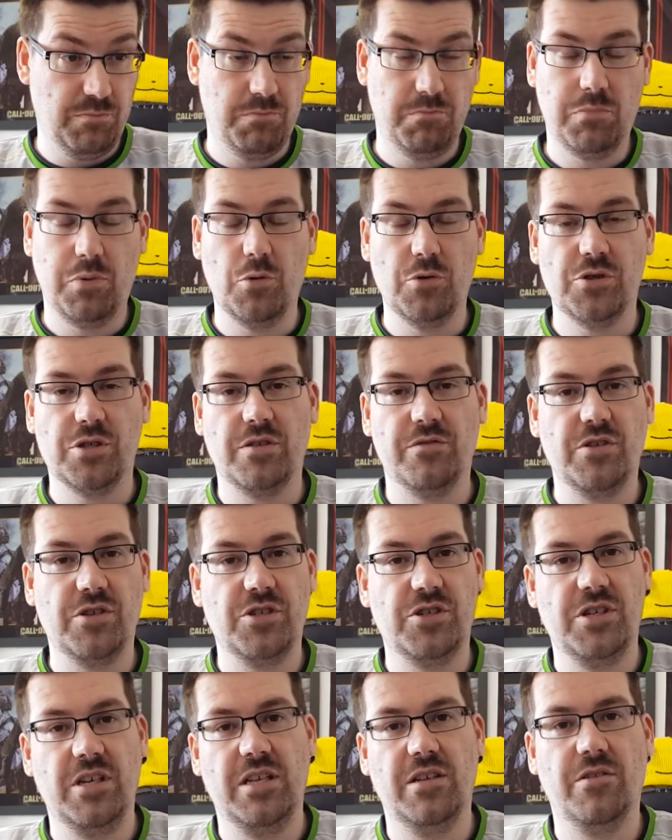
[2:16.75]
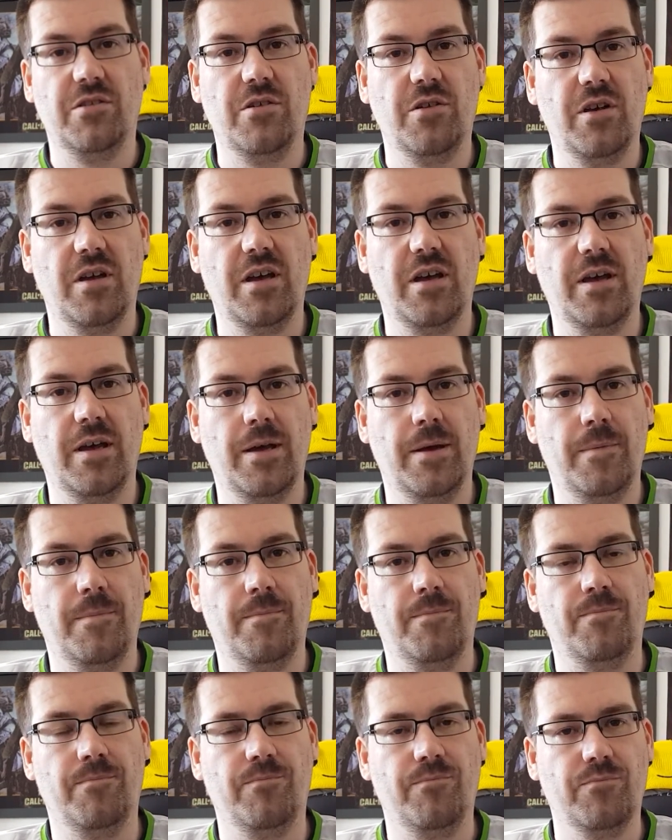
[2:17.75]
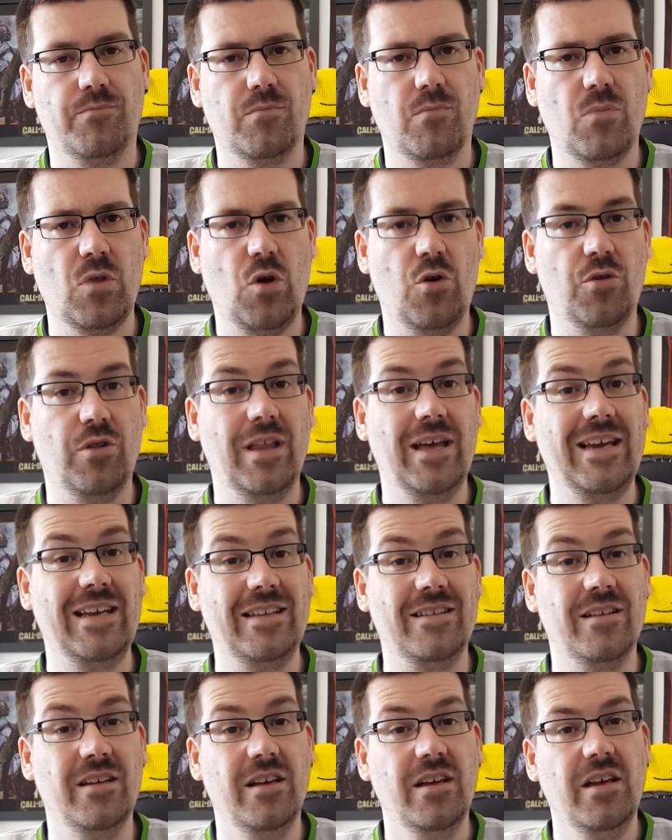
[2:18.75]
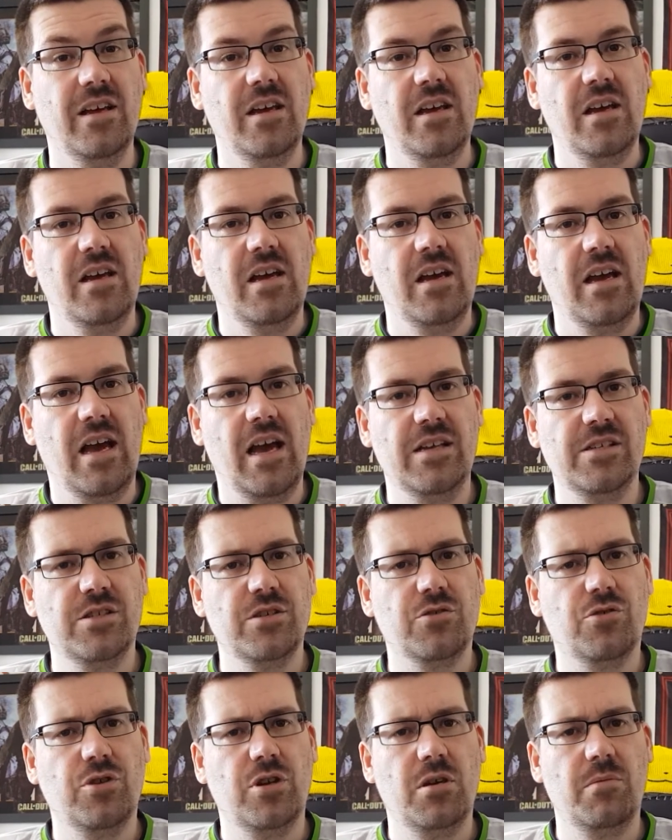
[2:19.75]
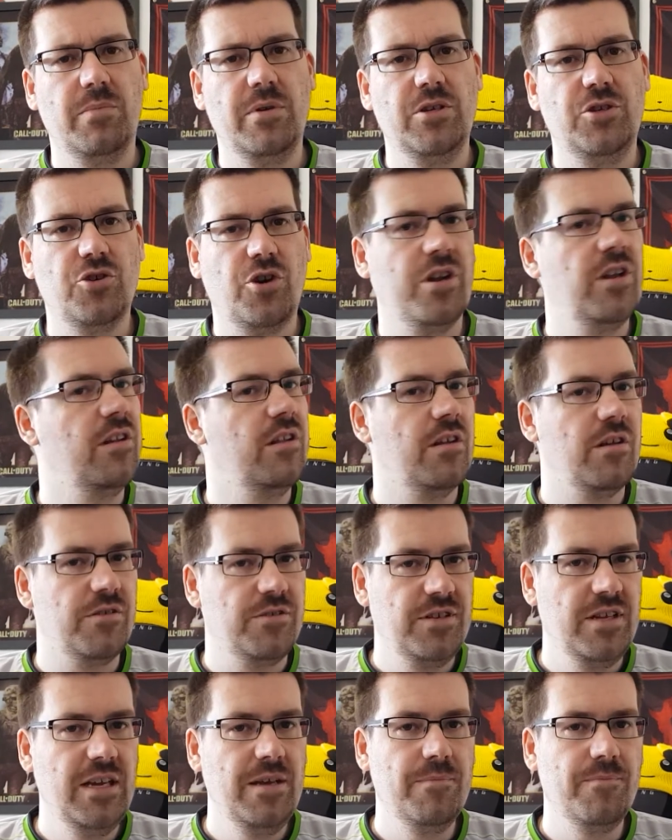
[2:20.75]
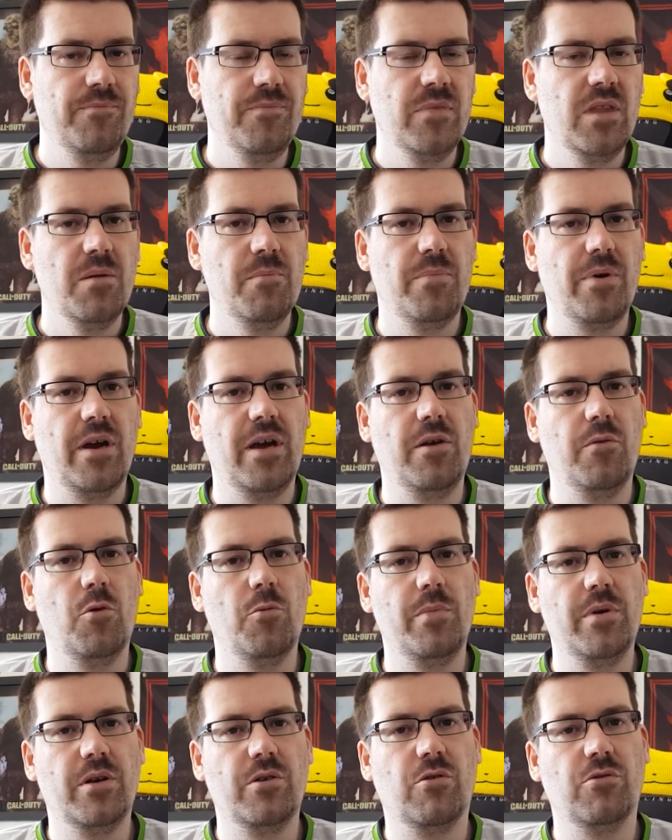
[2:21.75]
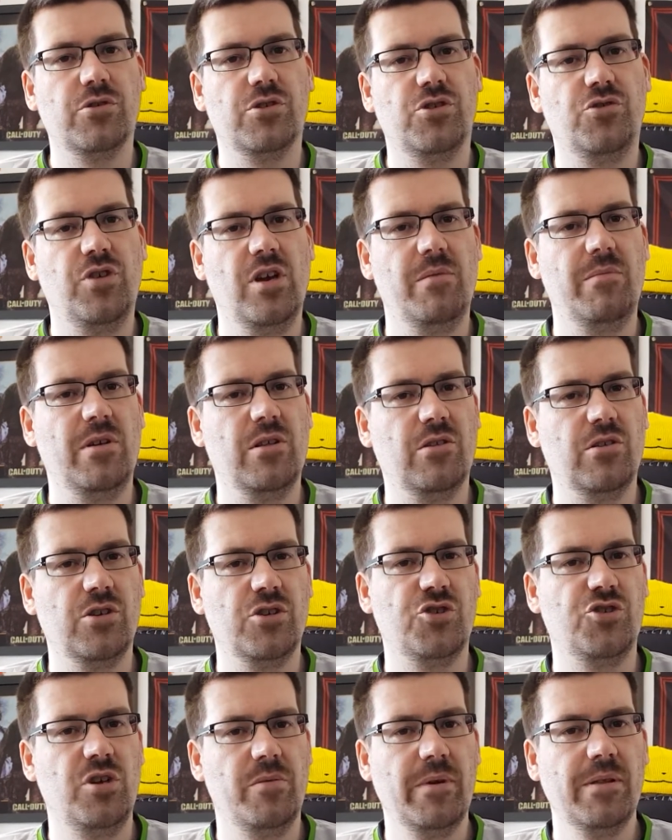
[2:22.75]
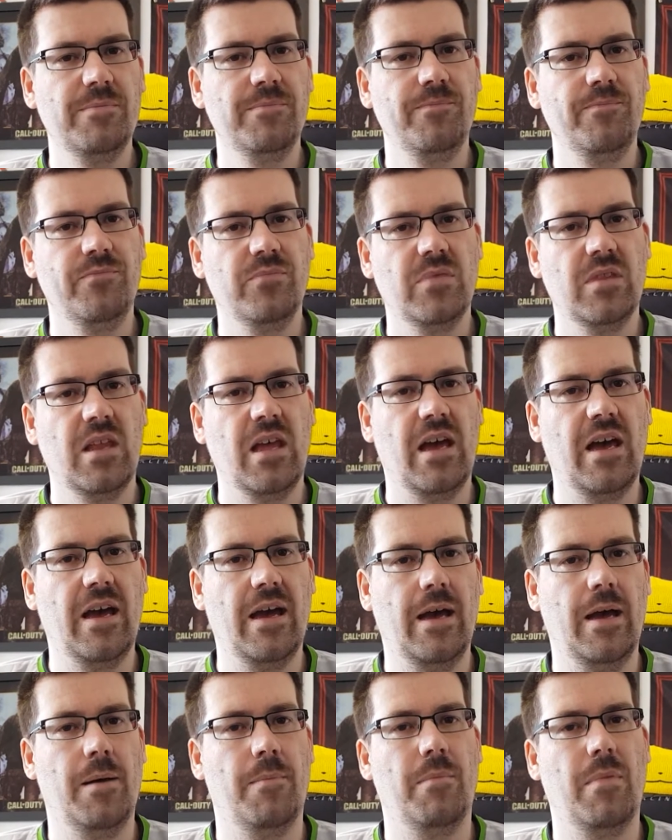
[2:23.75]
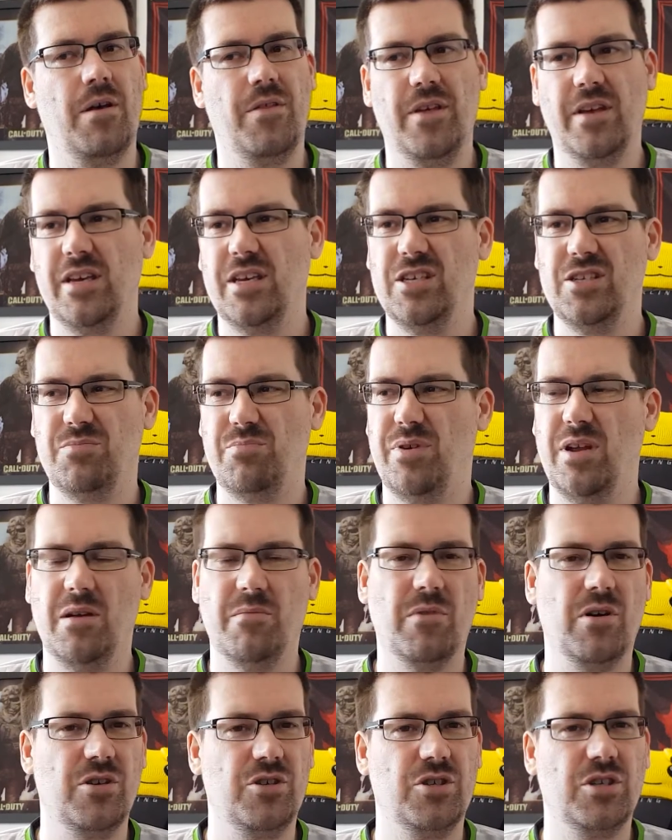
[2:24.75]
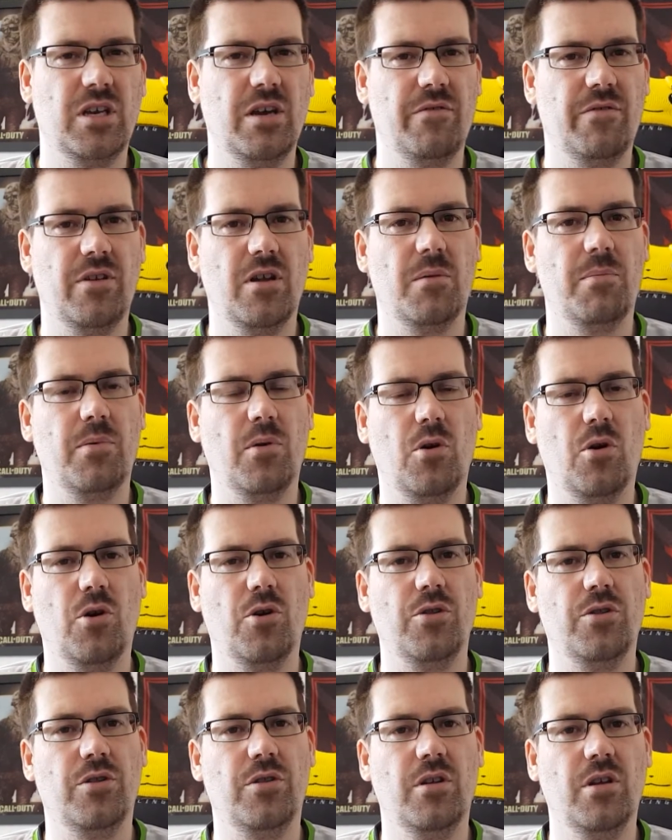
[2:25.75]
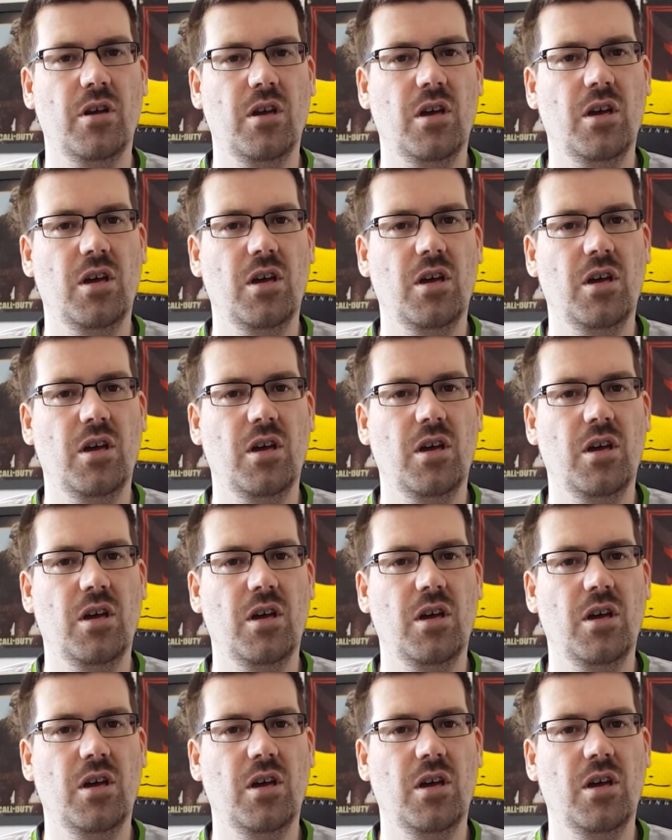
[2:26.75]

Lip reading: post I've just seen online, isn't going to be joining our team, but he will be concentrating mainly on streaming. I think he's pretty much given up on